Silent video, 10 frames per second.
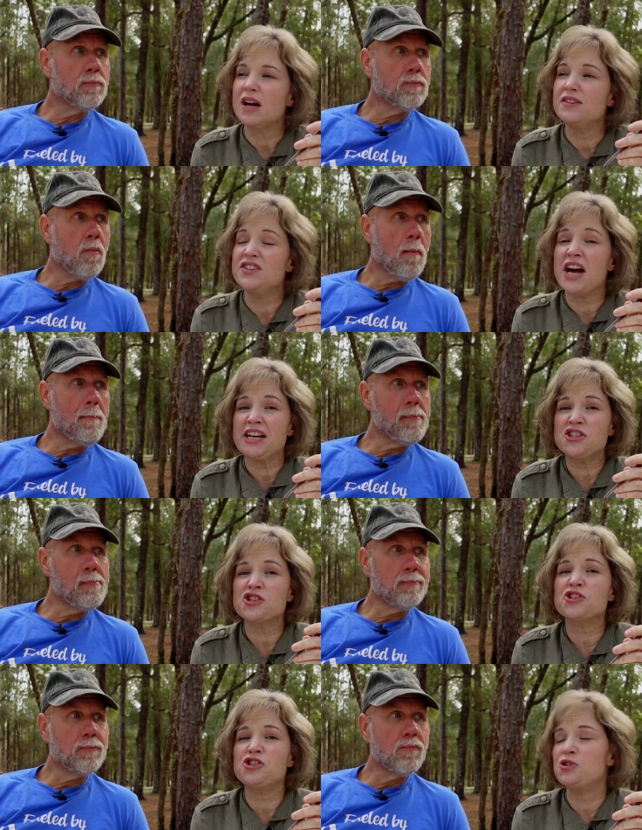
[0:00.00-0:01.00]

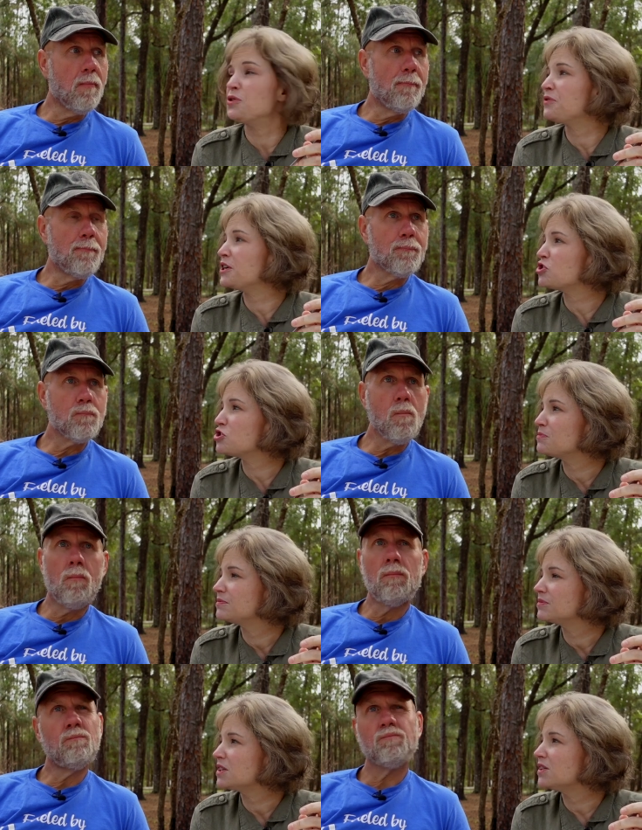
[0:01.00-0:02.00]
Speaker 1: nicer tuna fish,
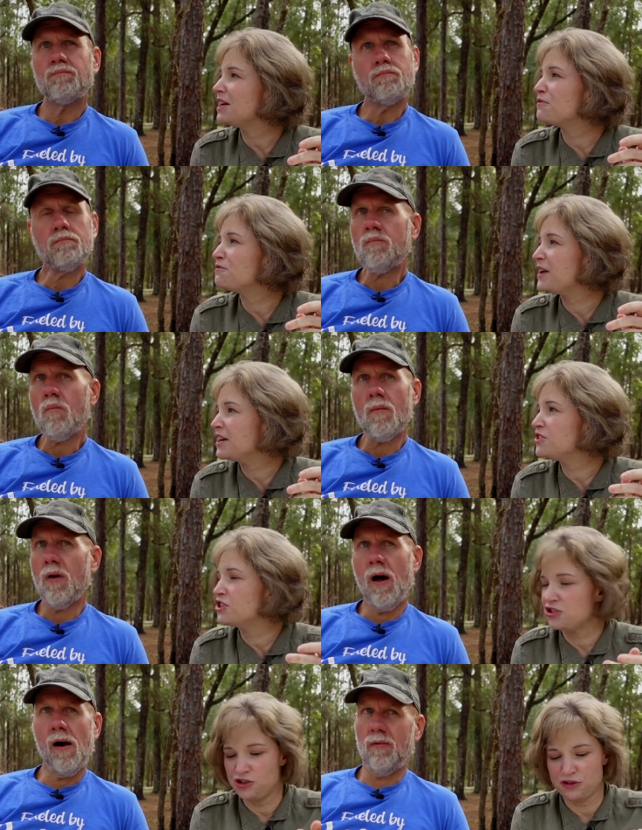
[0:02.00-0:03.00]
like
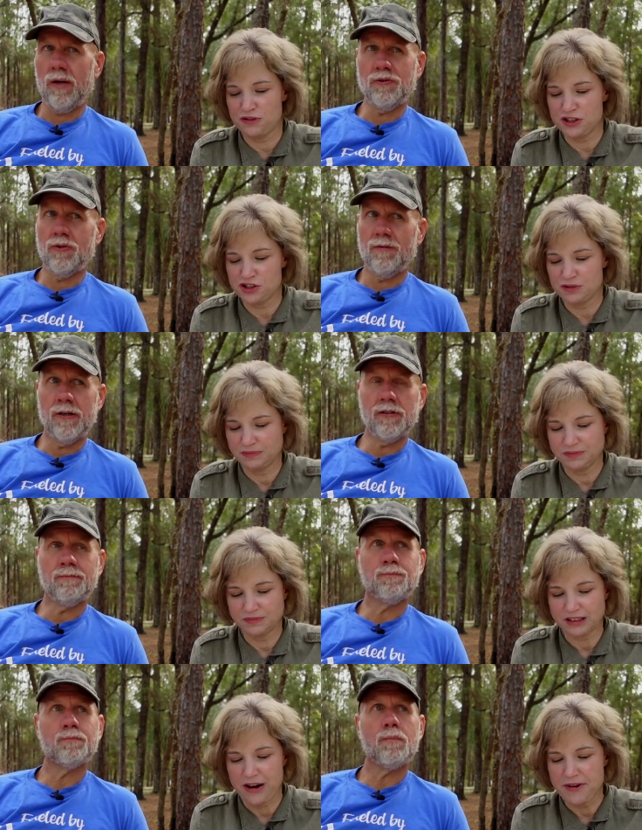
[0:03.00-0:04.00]
fancier tuna oh, fish. Oh, my tuna fish.
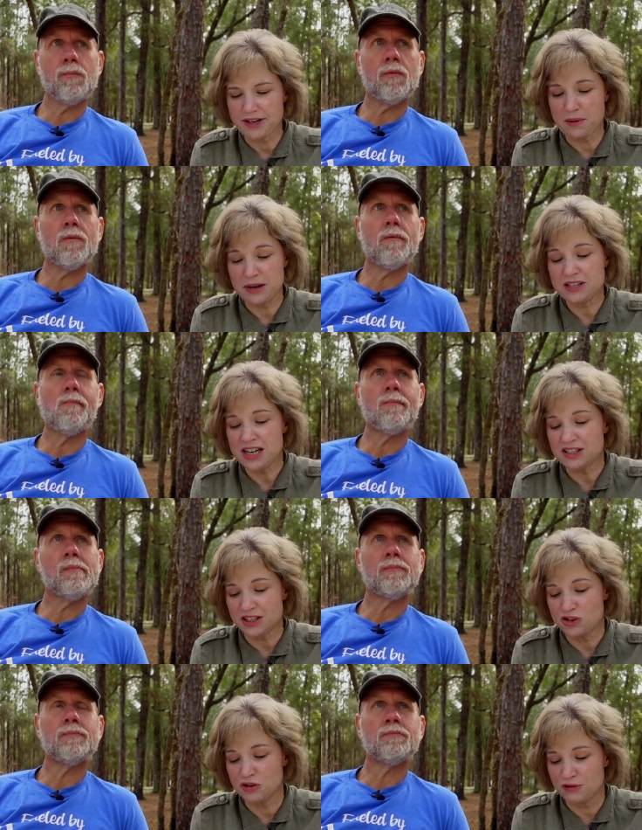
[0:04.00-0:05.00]
Yeah, but it tastes
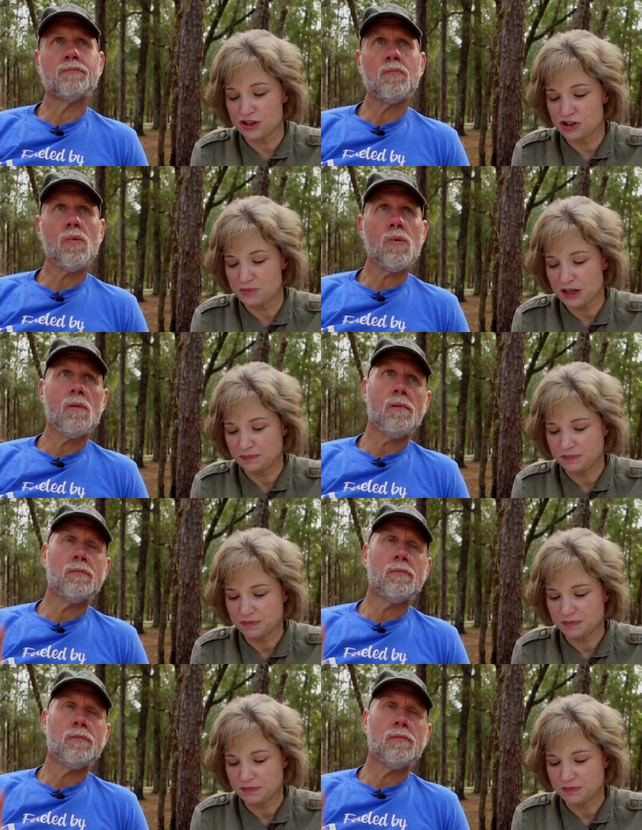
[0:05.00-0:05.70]
like tuna fish to me.